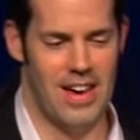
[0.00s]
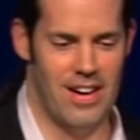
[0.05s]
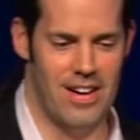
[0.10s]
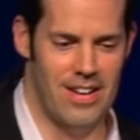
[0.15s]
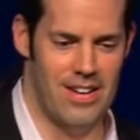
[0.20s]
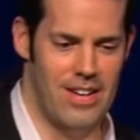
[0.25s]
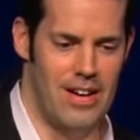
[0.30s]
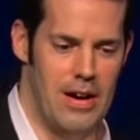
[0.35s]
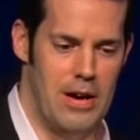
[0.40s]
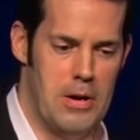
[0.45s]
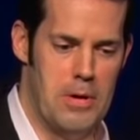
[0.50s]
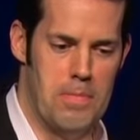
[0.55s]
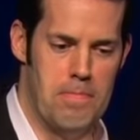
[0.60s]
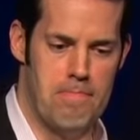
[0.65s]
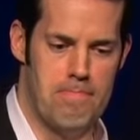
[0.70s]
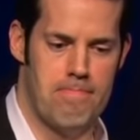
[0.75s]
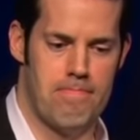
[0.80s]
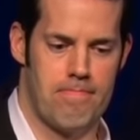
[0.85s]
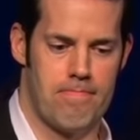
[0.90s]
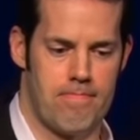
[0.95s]
yeah,
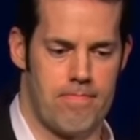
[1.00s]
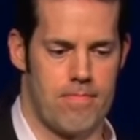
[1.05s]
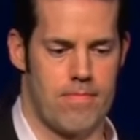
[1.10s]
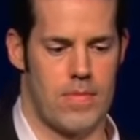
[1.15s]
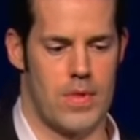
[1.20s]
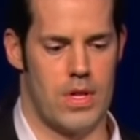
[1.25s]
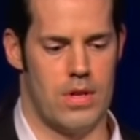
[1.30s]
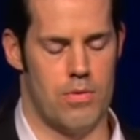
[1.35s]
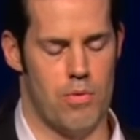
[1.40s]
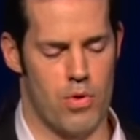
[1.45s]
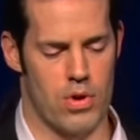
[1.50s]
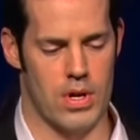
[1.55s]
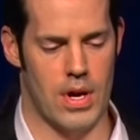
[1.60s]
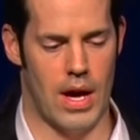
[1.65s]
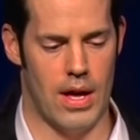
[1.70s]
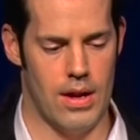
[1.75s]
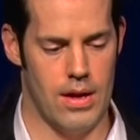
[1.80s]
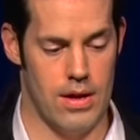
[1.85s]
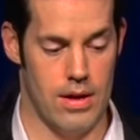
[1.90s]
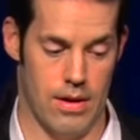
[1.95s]
um, we're
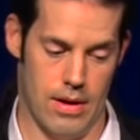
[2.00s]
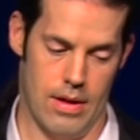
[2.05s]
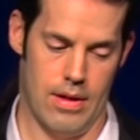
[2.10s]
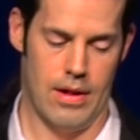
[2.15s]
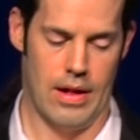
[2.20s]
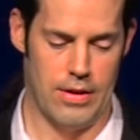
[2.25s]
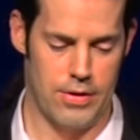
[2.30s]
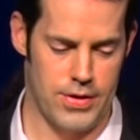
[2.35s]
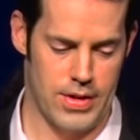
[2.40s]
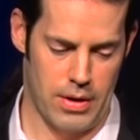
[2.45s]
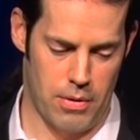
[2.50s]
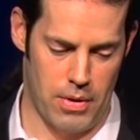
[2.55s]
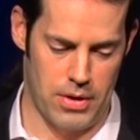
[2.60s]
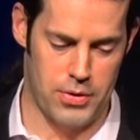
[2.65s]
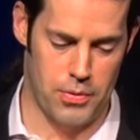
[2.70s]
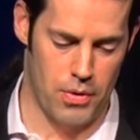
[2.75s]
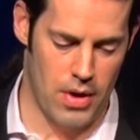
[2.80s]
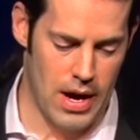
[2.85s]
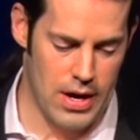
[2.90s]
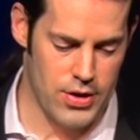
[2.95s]
kind of interesting
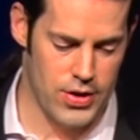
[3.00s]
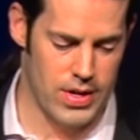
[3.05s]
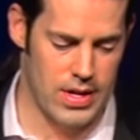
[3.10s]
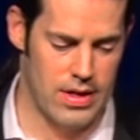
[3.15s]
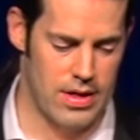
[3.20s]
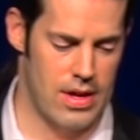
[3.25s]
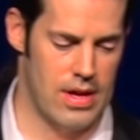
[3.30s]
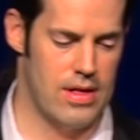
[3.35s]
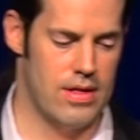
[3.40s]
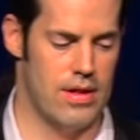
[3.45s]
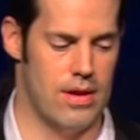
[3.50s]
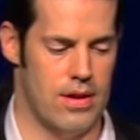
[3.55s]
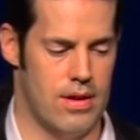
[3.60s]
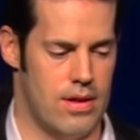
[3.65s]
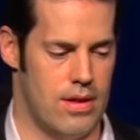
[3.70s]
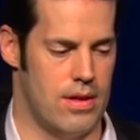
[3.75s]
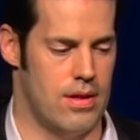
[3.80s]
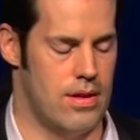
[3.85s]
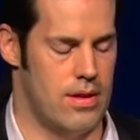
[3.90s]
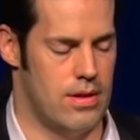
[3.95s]
question. We're actually in, in
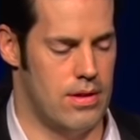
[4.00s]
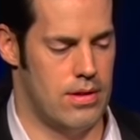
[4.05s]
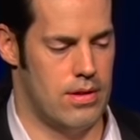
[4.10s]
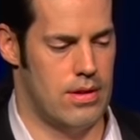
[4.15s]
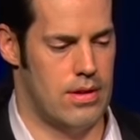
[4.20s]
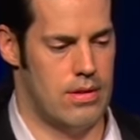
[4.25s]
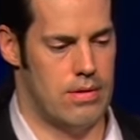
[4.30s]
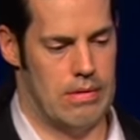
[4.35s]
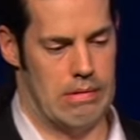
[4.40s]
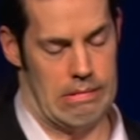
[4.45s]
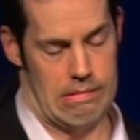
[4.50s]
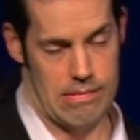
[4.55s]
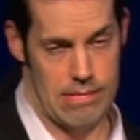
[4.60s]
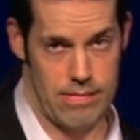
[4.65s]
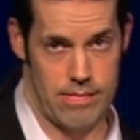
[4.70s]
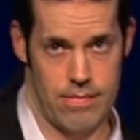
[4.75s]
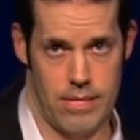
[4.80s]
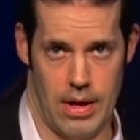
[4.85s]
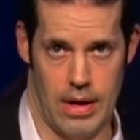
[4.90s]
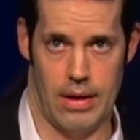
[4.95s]
the,
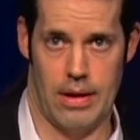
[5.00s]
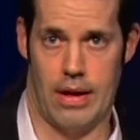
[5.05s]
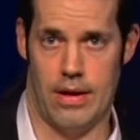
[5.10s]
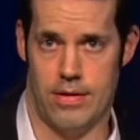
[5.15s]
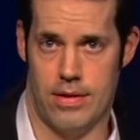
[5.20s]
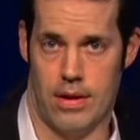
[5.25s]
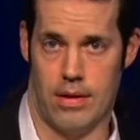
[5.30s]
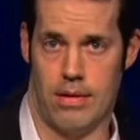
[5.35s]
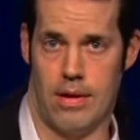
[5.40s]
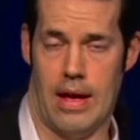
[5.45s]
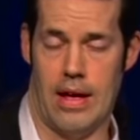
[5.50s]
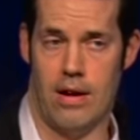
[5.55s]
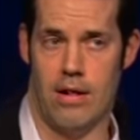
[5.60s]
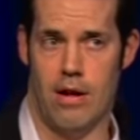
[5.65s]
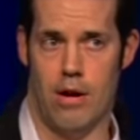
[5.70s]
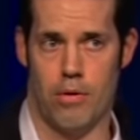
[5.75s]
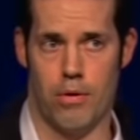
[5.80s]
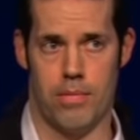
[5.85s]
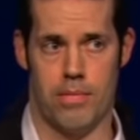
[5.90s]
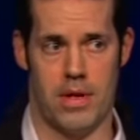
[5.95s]
I guess an
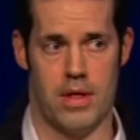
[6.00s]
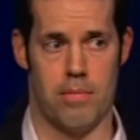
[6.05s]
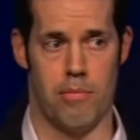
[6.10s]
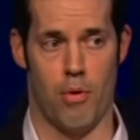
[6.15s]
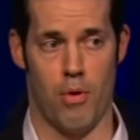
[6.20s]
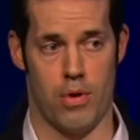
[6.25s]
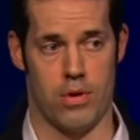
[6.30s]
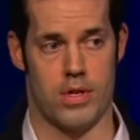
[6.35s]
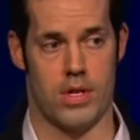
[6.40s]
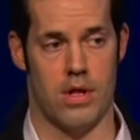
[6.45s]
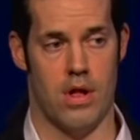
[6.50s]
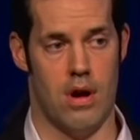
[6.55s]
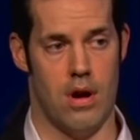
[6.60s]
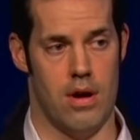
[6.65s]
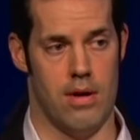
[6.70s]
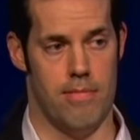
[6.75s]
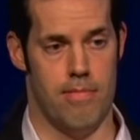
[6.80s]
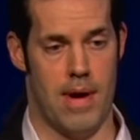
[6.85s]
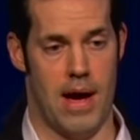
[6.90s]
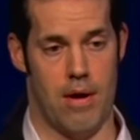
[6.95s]
analog would be the Moore's
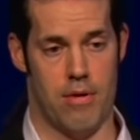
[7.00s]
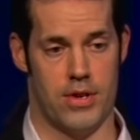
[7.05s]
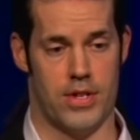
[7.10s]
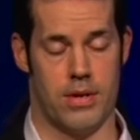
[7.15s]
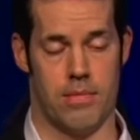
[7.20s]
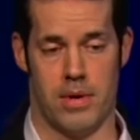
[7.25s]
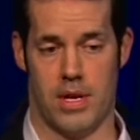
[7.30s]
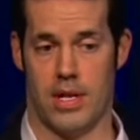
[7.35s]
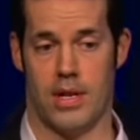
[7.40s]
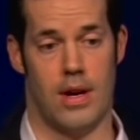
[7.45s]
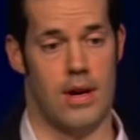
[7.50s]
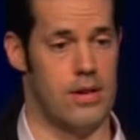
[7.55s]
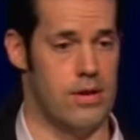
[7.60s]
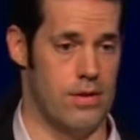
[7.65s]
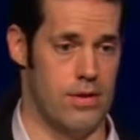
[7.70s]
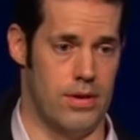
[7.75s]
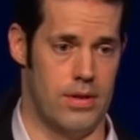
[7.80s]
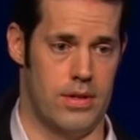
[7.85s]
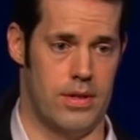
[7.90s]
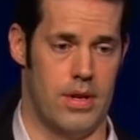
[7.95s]
law of power
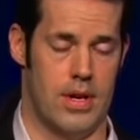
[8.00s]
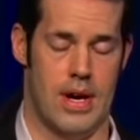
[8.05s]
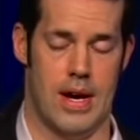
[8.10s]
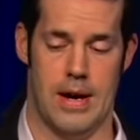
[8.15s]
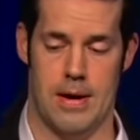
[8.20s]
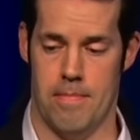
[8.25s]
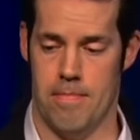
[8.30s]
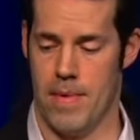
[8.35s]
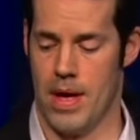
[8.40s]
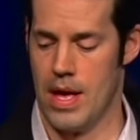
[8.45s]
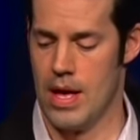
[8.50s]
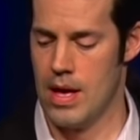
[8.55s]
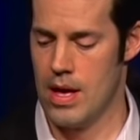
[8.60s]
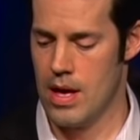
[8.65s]
semiconductors. Um,